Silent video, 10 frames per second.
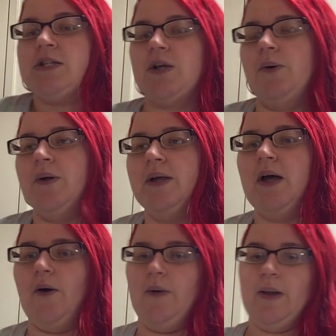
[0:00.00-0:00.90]
so,
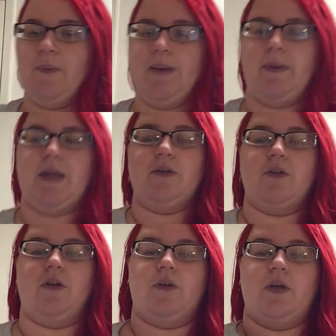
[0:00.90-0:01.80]
oh, and I'm wearing my cute
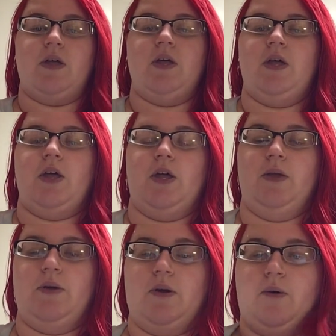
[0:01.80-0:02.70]
little
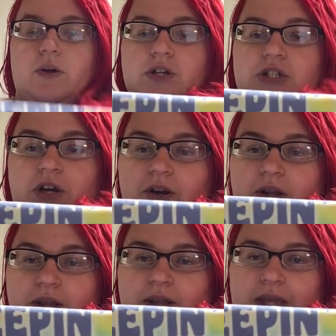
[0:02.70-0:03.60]
unicorn shirt,
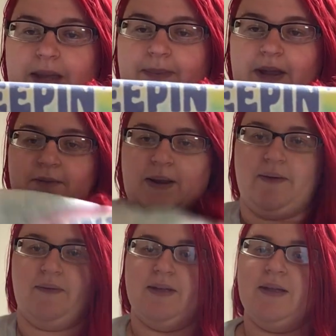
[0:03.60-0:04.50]
keeping it
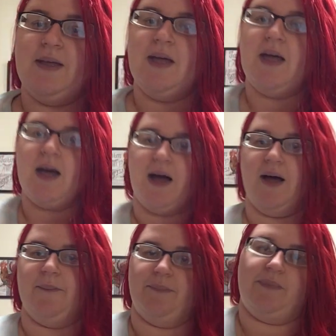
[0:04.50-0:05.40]
real.
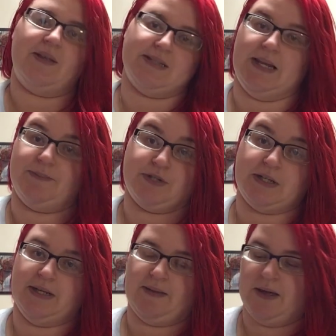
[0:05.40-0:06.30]
Um, because yeah, I'm just
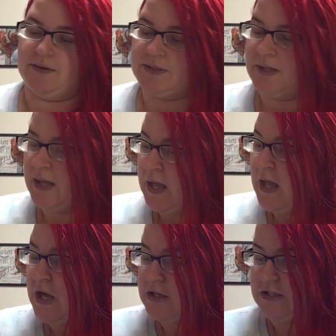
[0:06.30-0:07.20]
cleaning the house.
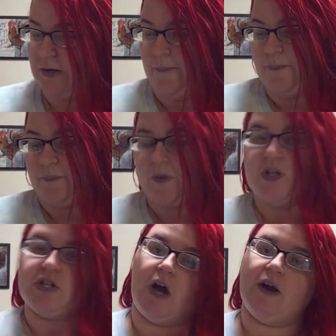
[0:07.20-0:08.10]
So,
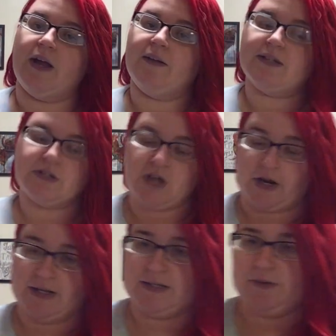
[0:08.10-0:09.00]
Target, let's go
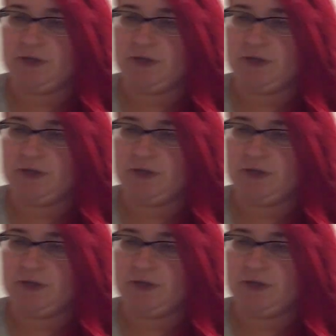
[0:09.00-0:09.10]
Target. There's